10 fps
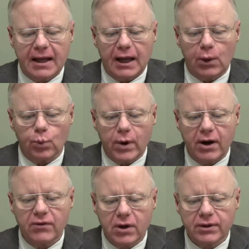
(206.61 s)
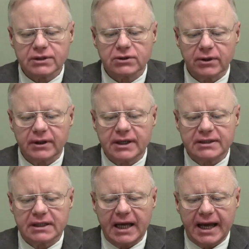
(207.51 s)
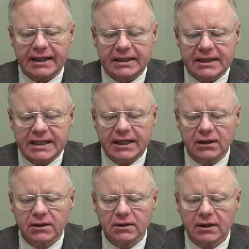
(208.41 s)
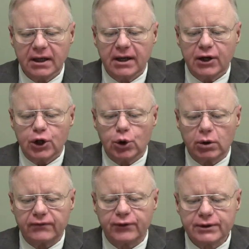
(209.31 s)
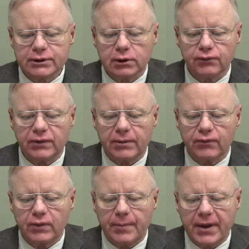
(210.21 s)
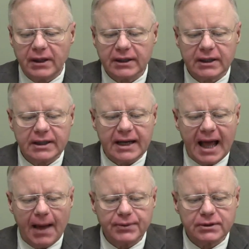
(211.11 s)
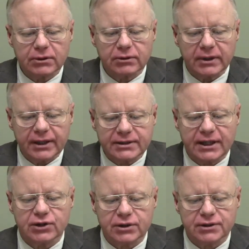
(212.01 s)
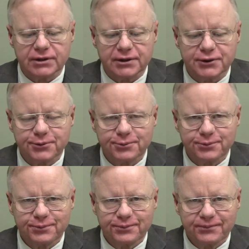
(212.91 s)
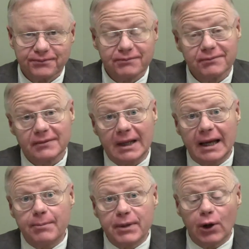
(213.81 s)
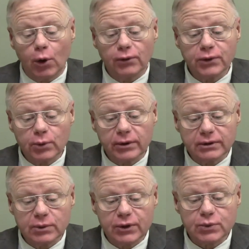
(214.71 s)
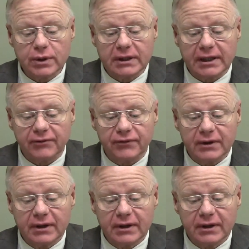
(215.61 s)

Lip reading: and where there is taught as an ideal universal rebellion and absolute licentiousness. Behold the world in which we live.